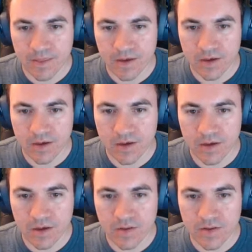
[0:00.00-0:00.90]

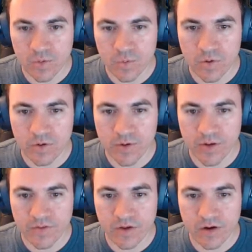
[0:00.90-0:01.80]
Okay, and then one
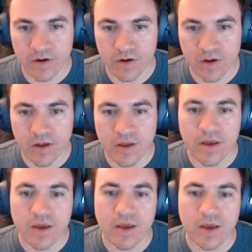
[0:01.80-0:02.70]
right there,
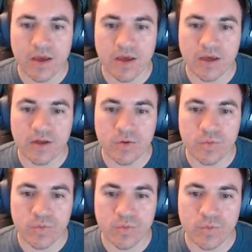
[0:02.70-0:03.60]
and
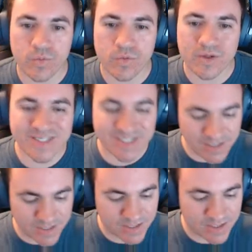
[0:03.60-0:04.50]

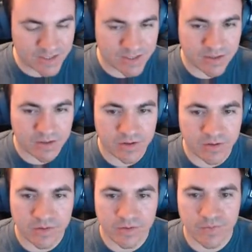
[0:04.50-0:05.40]

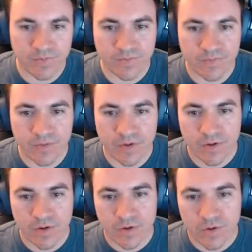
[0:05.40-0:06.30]
no,
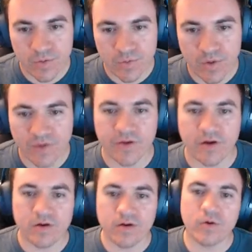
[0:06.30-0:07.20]
right
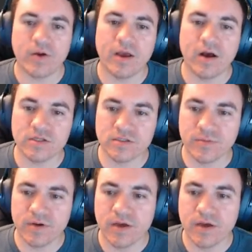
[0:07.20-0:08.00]
there. Okay, awesome.